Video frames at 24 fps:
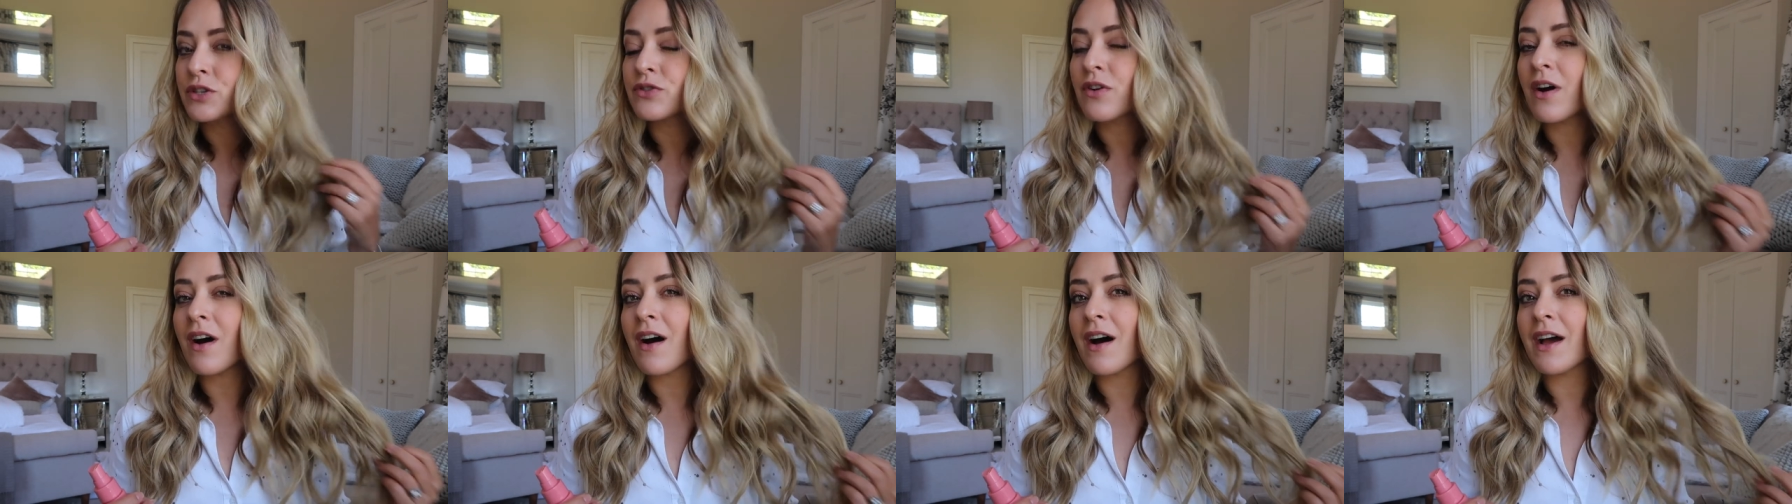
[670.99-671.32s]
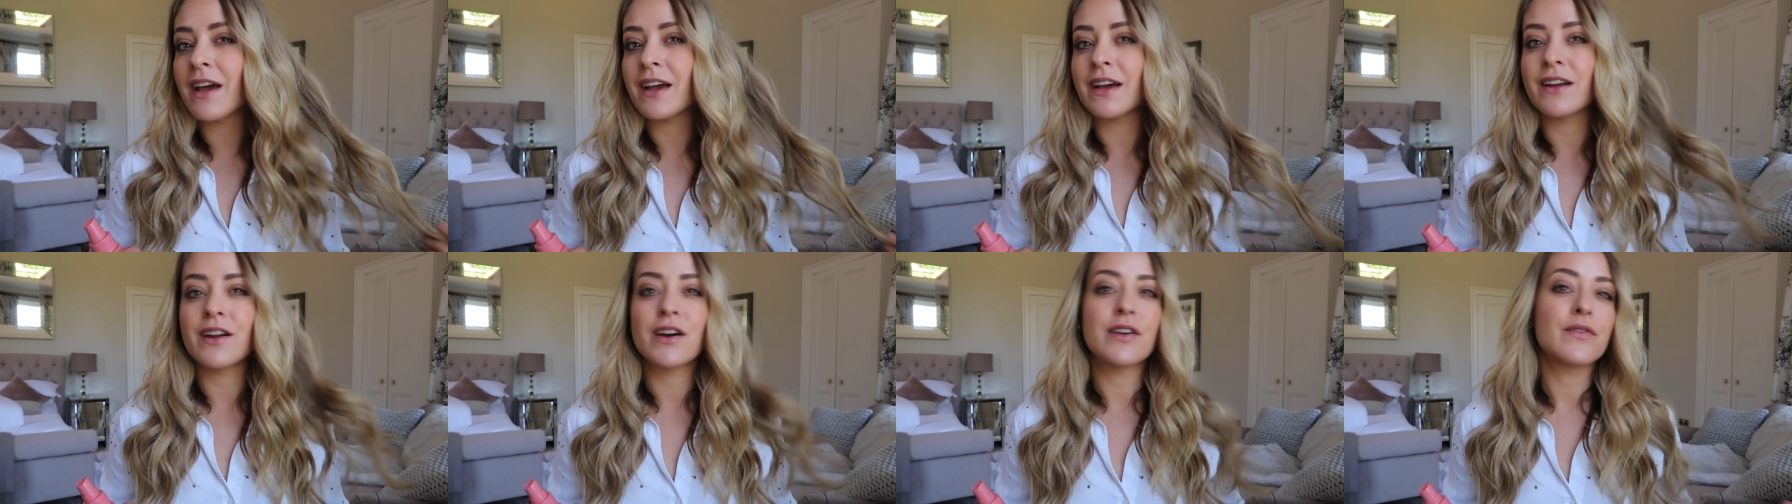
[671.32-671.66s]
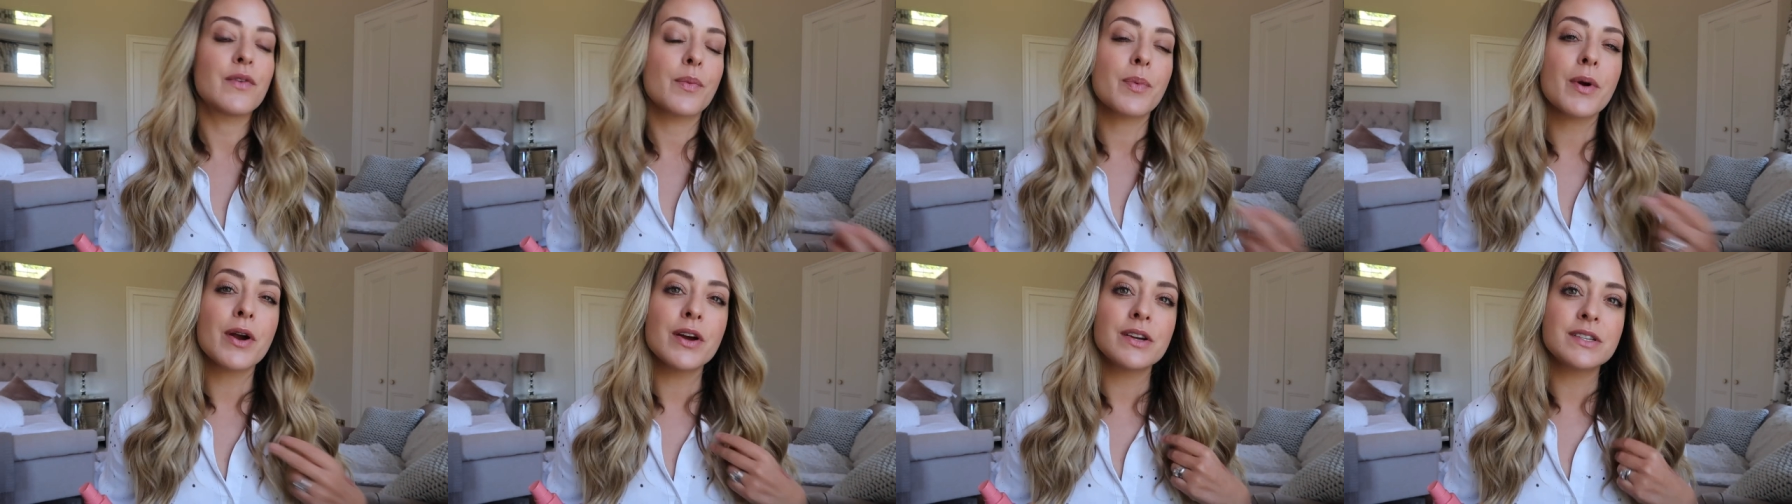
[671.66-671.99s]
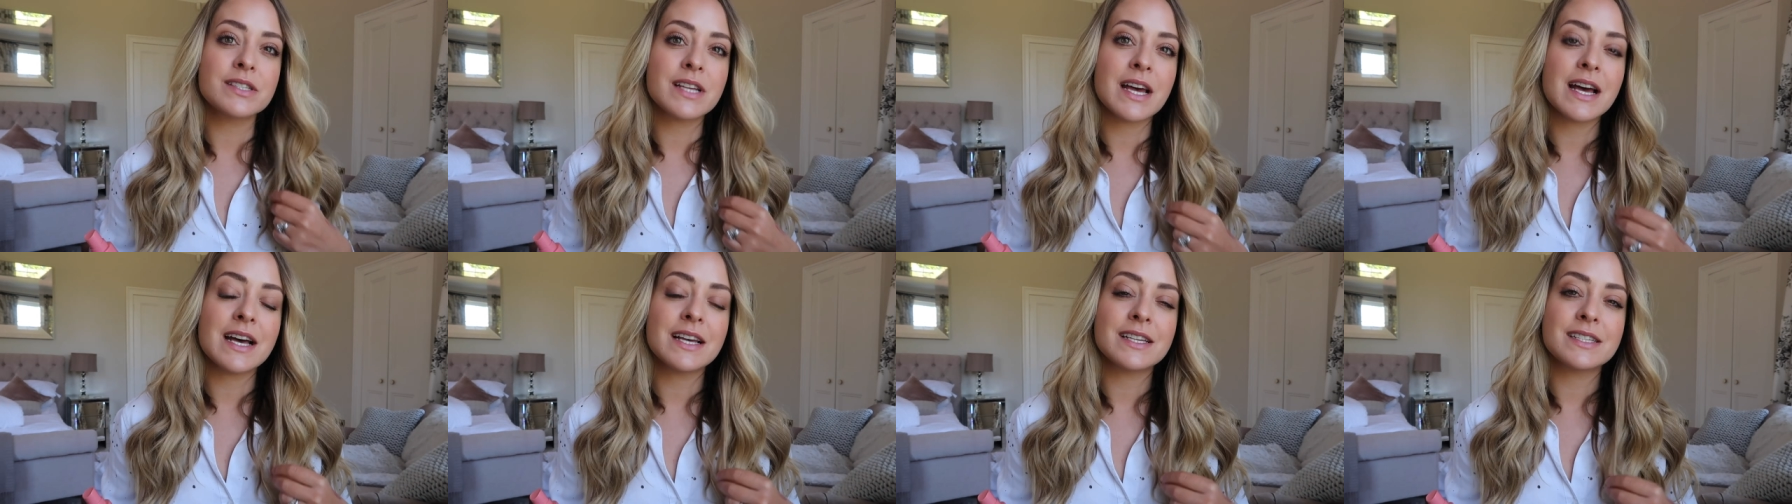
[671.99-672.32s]
dry and
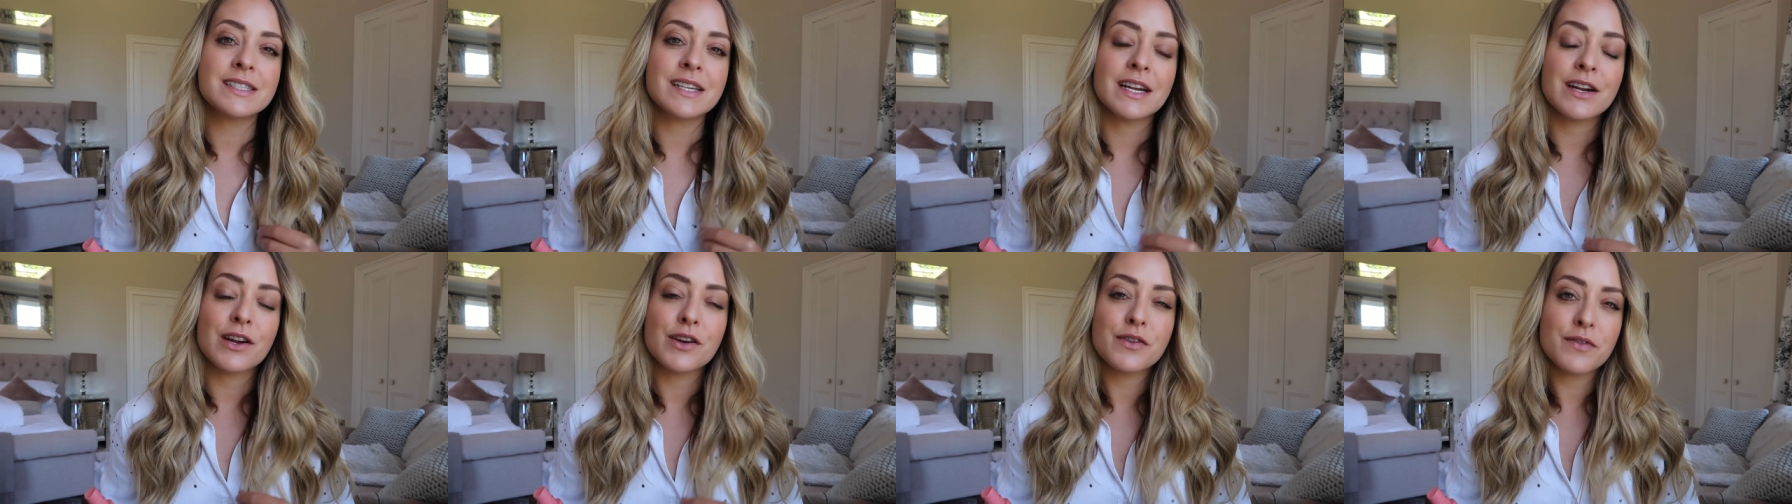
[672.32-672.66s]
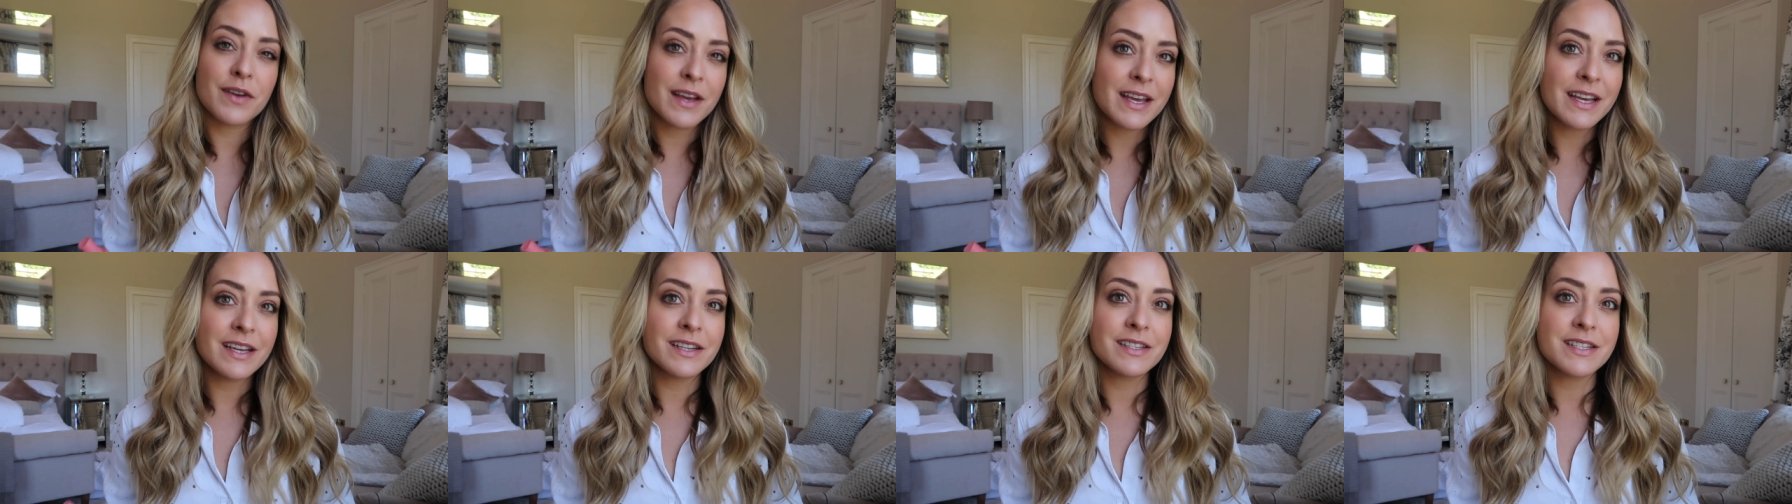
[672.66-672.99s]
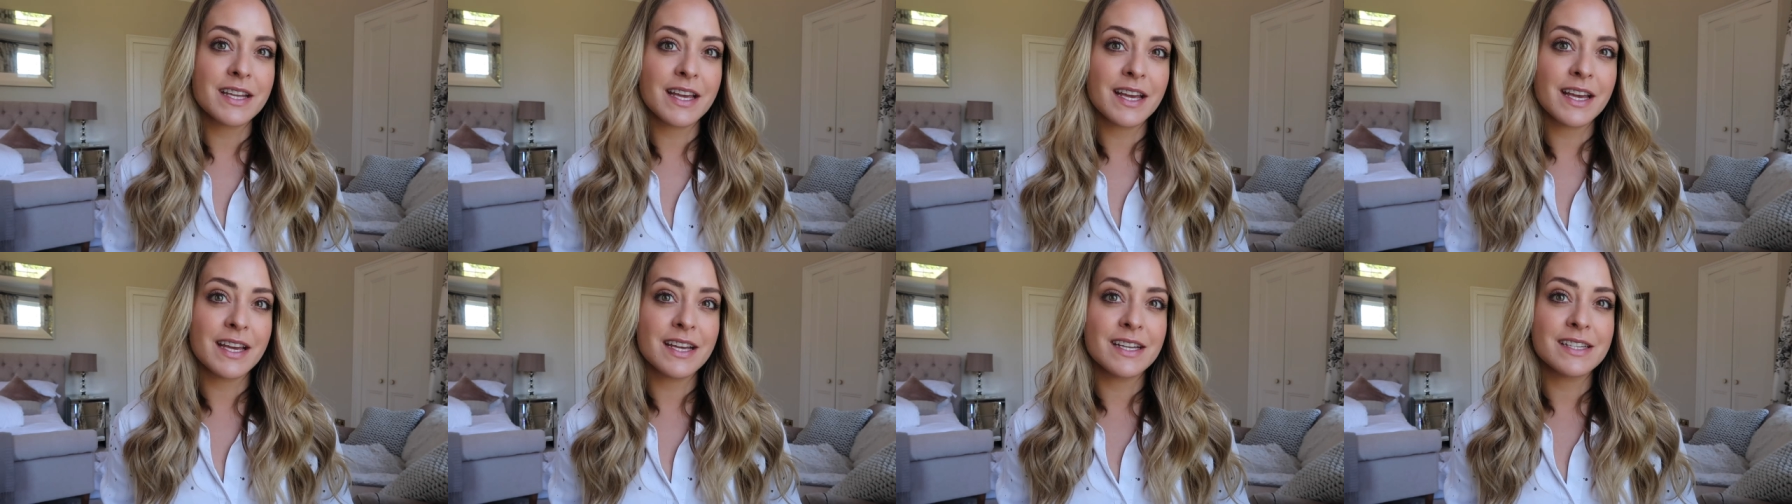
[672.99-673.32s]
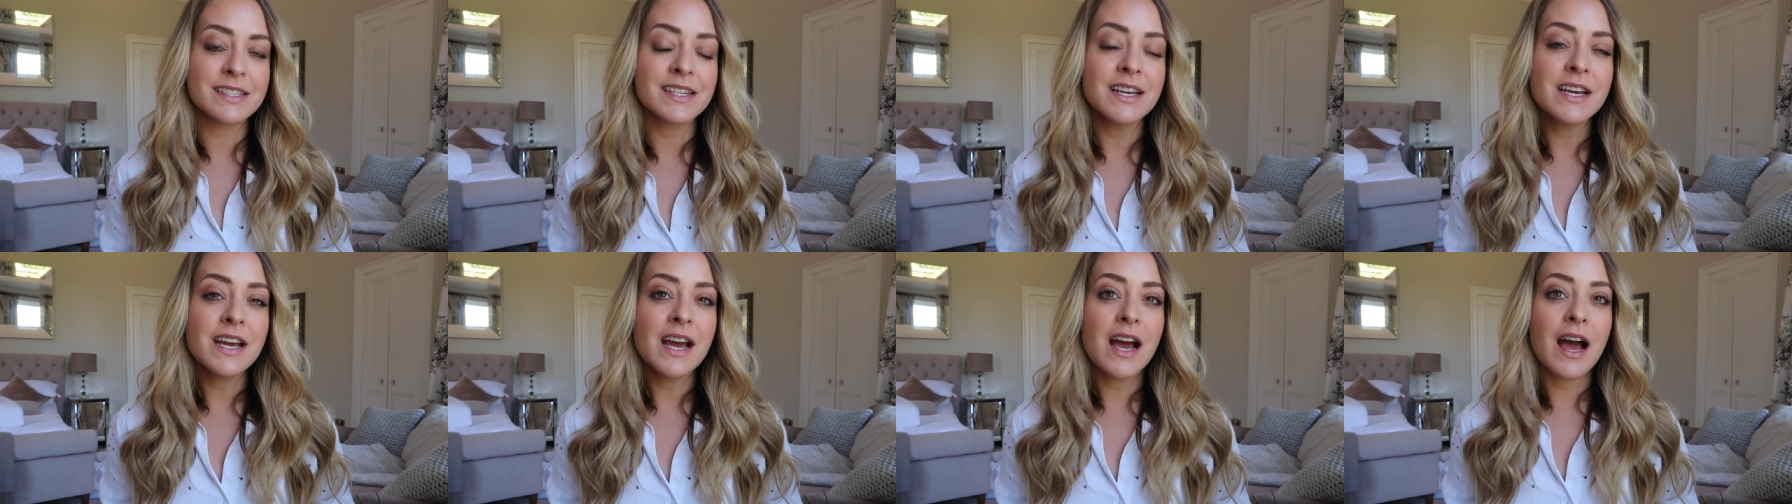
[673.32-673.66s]
overprocessed and
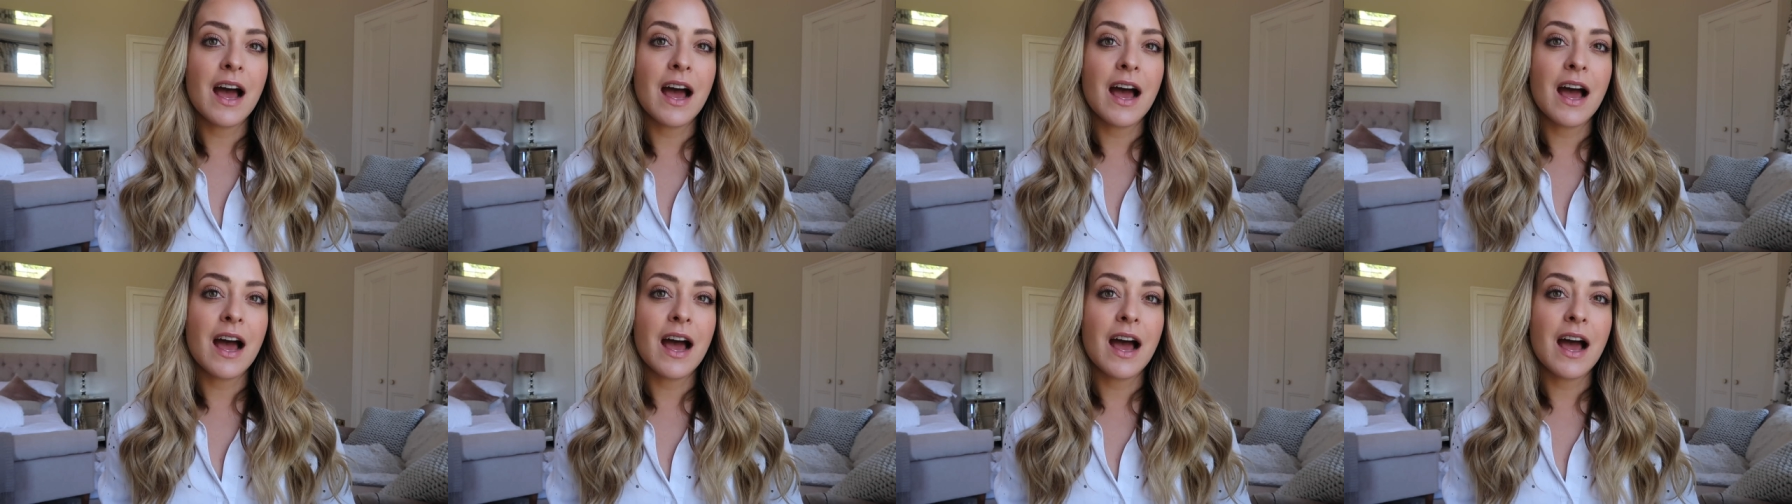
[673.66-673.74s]
overheated,